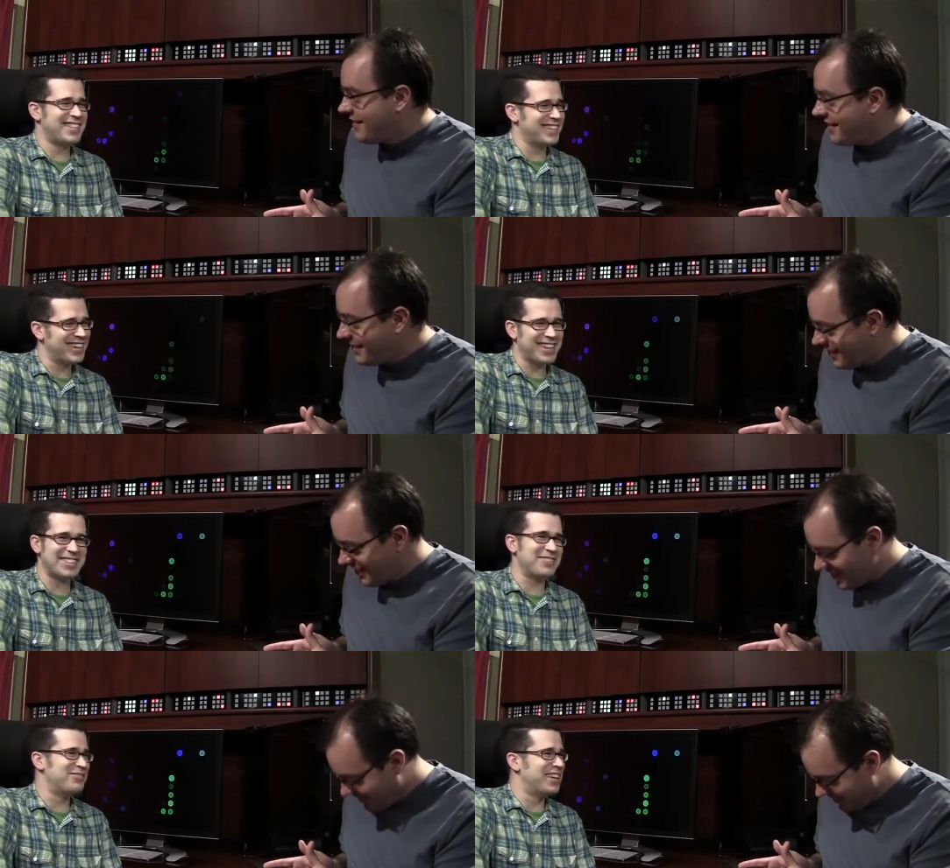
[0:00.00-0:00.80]
Speaker 1: That's an
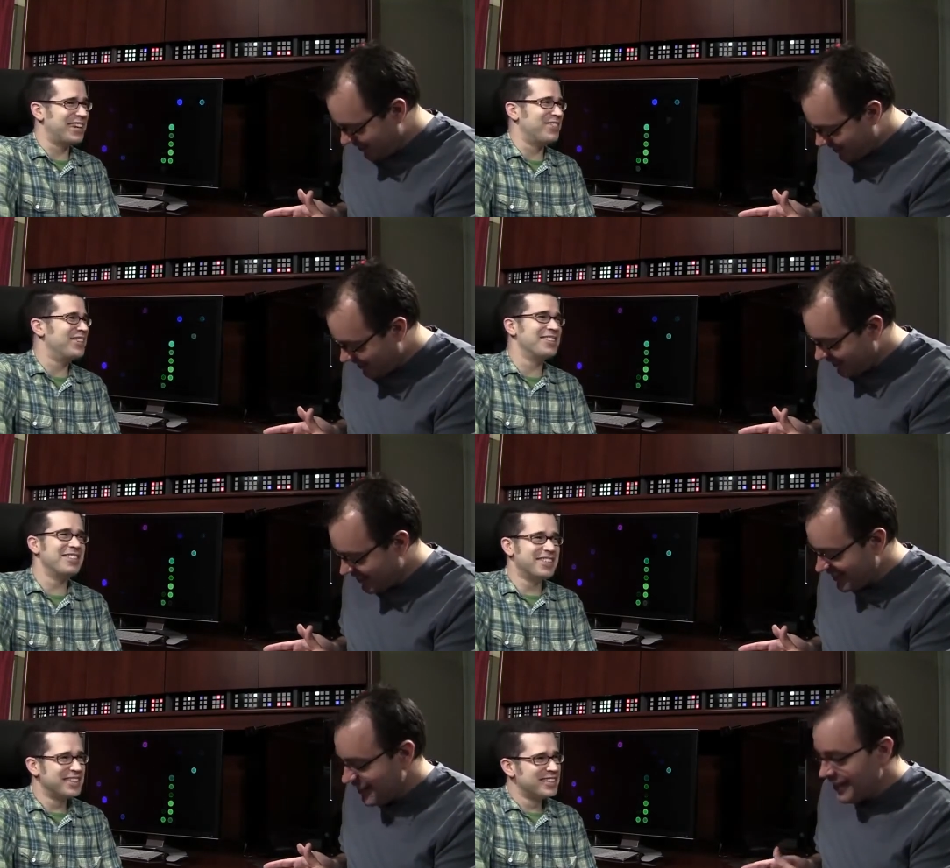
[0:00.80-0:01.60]
awesome name, dude.
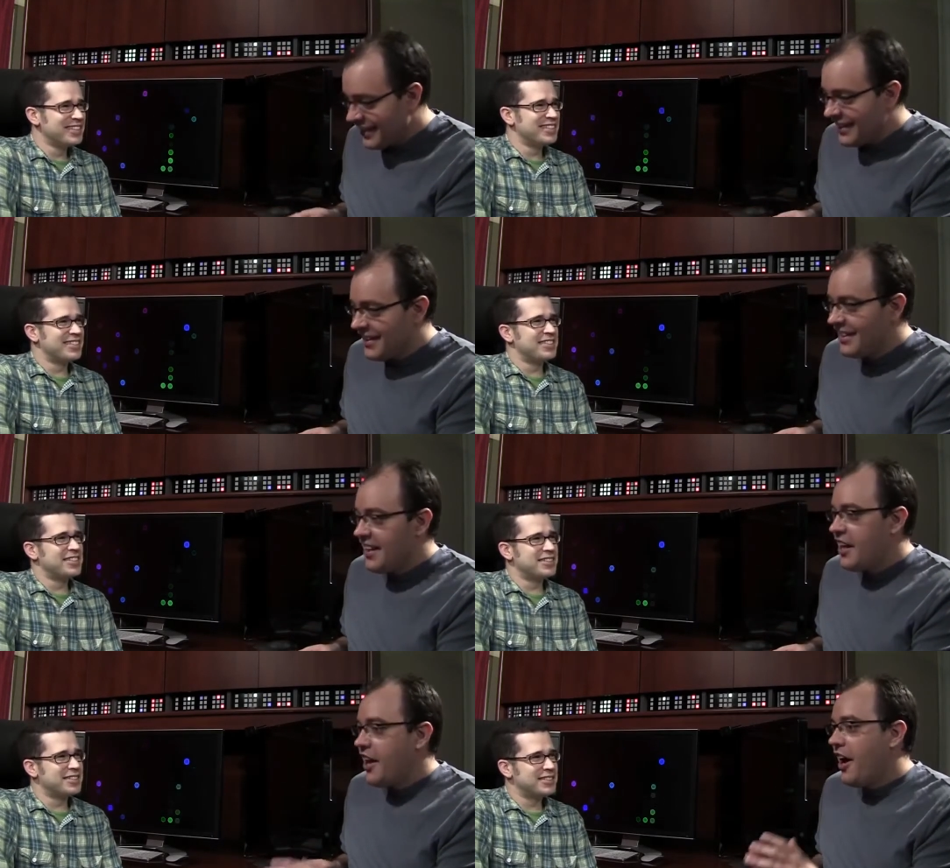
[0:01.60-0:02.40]

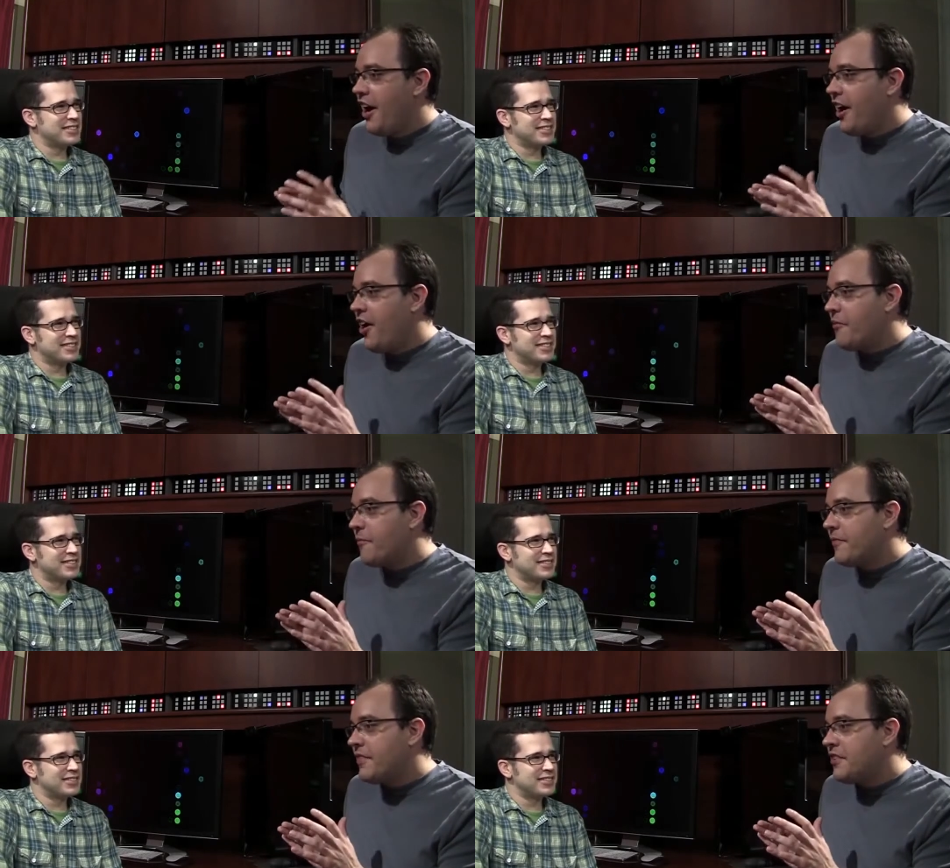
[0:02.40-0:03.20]
Um,
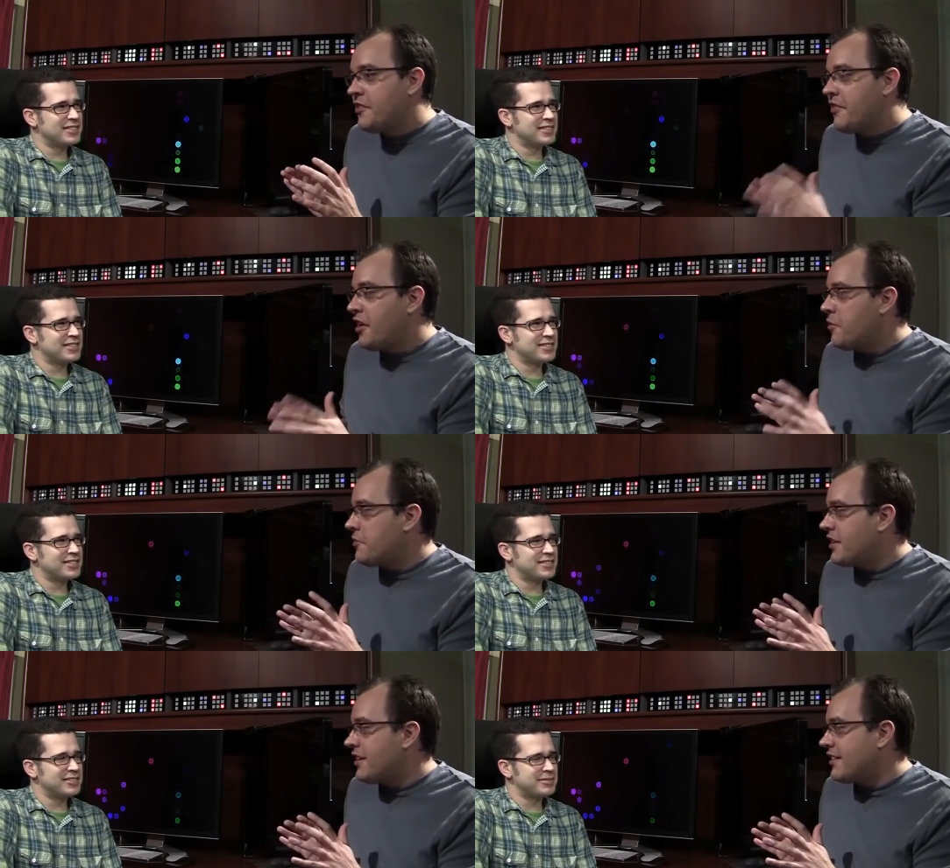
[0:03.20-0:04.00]
developed
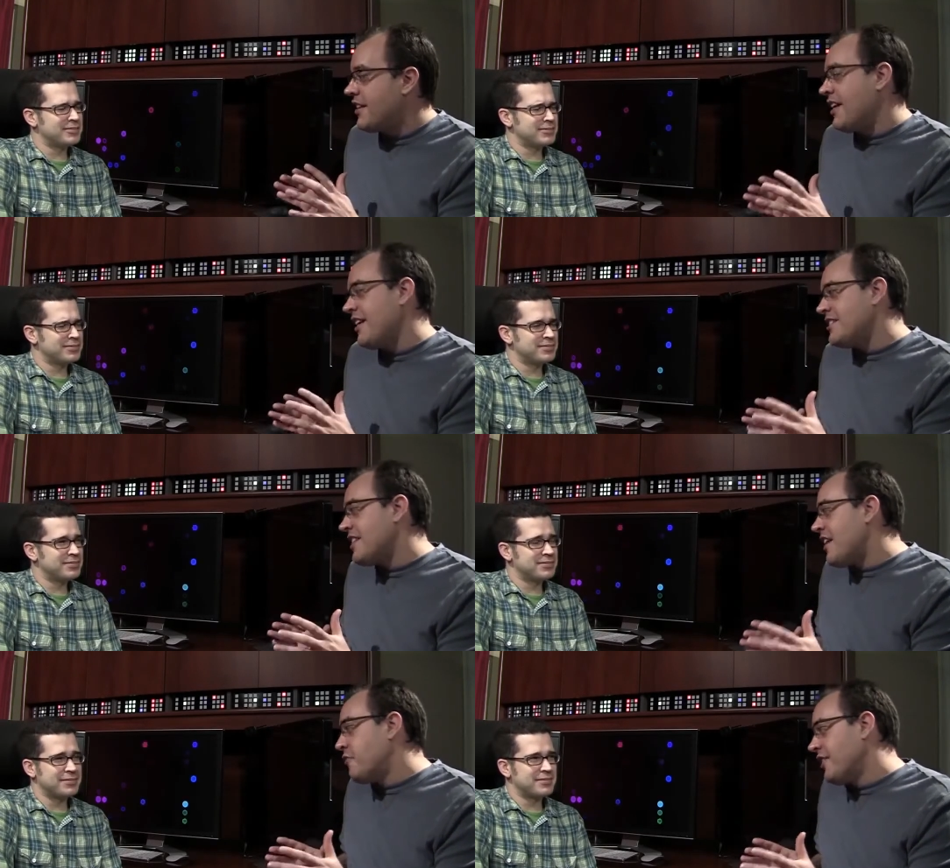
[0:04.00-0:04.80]
it, and it's
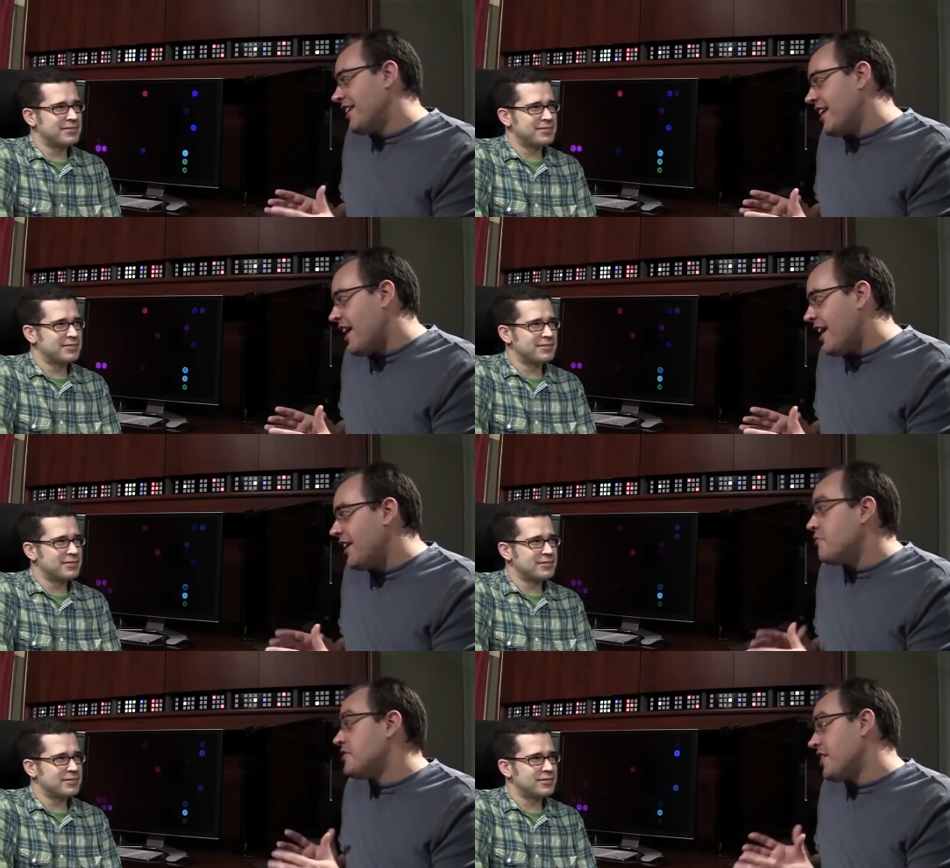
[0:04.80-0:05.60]
not really a guy;
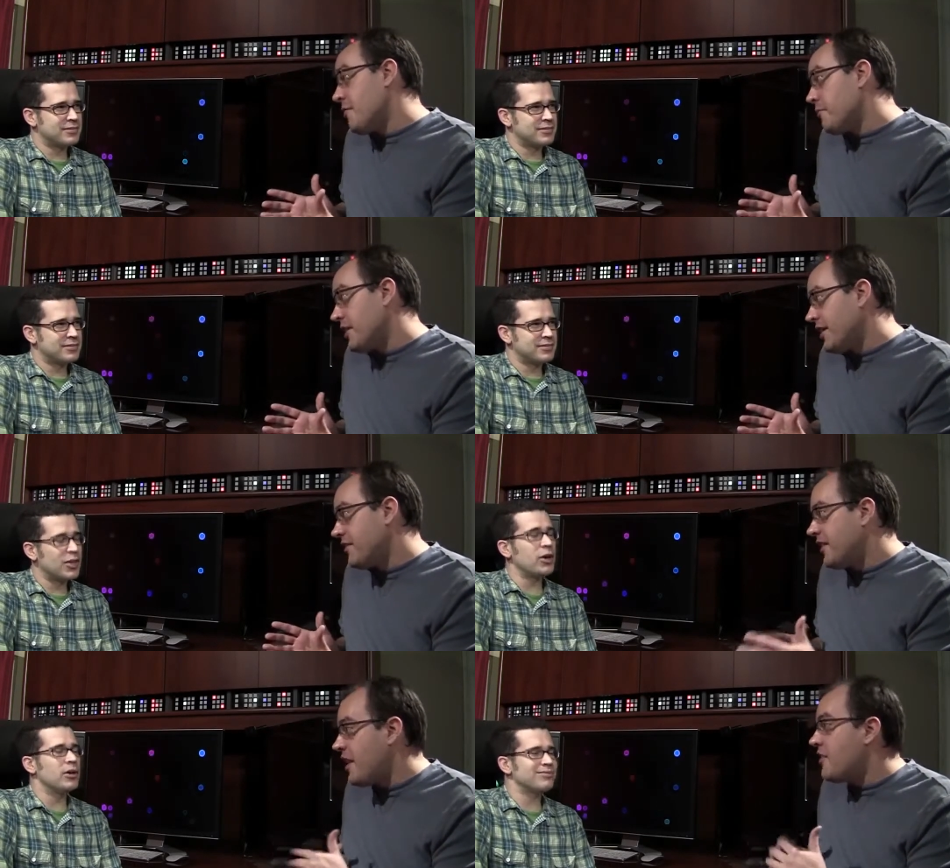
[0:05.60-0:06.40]
it was a company.
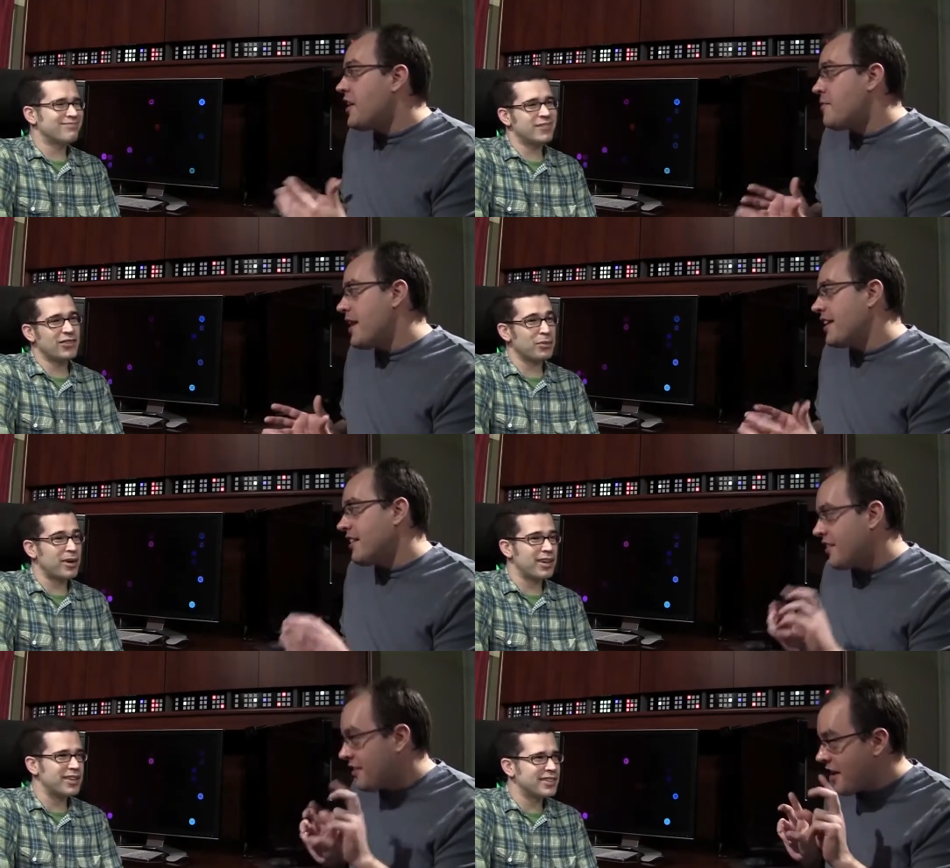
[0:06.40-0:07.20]
Oh, they, they never make,
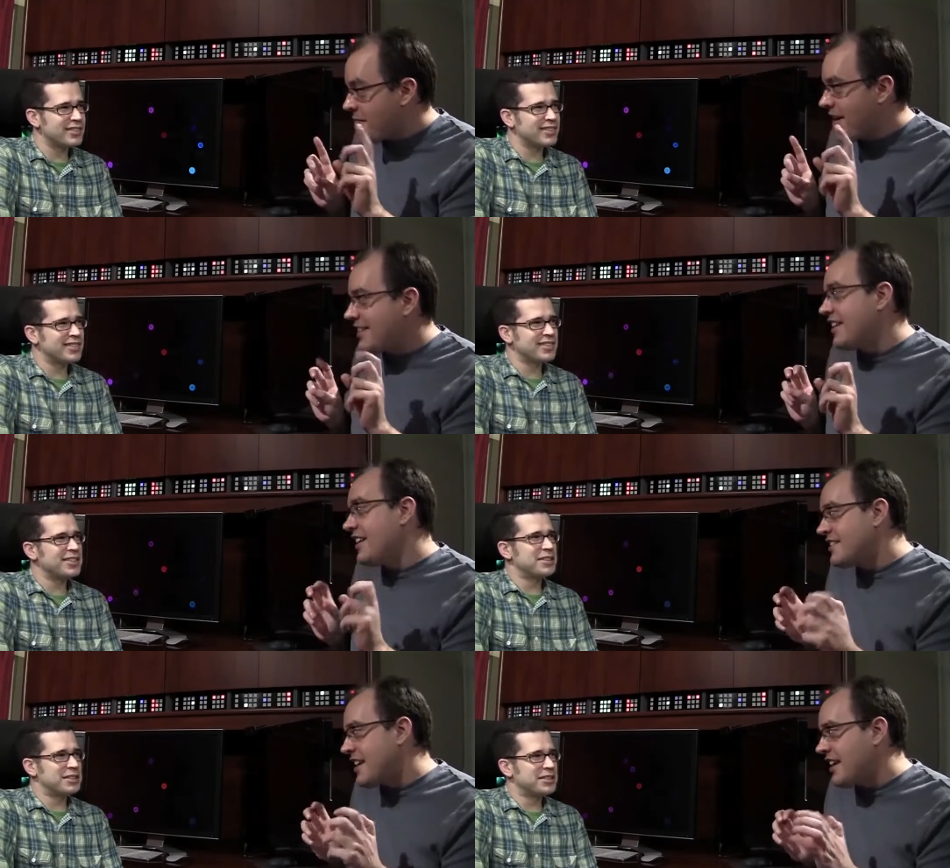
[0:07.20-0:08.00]
mind. They make the
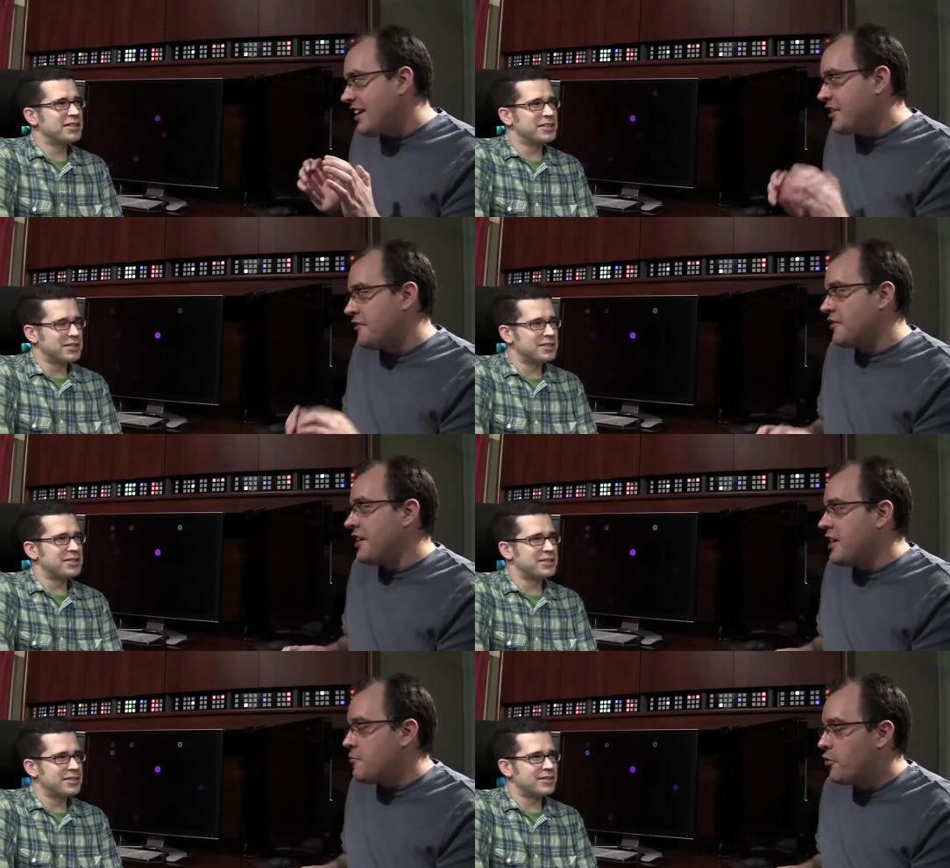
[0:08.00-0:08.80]
executive
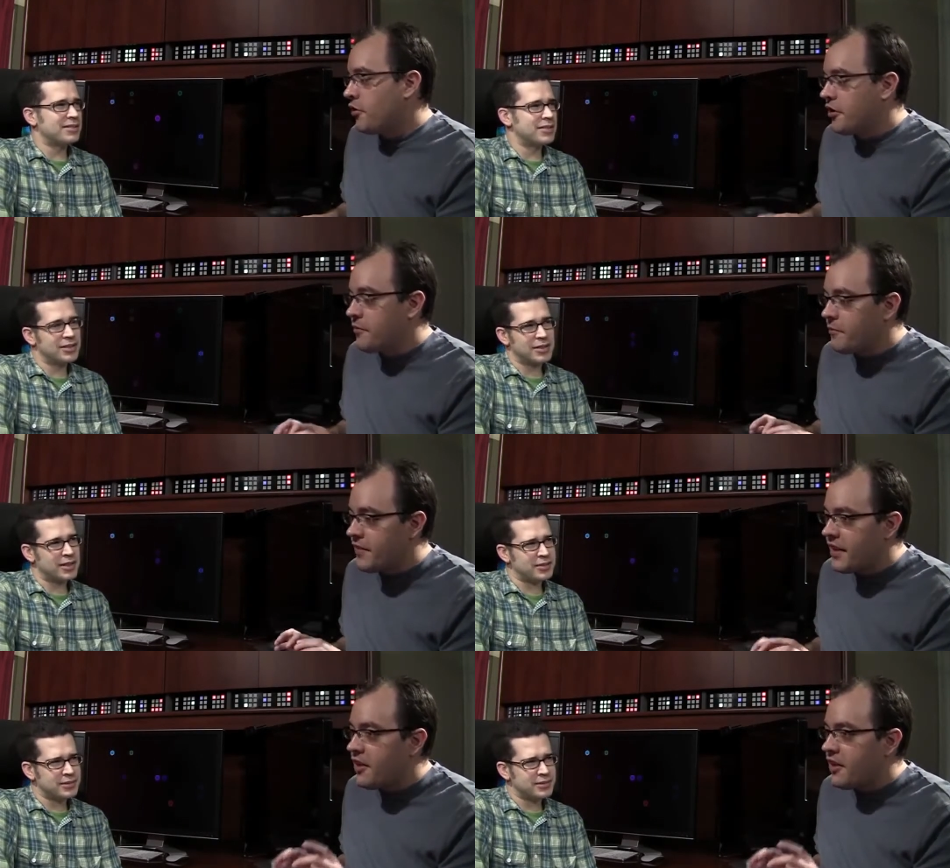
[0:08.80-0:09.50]
keyboard, okay.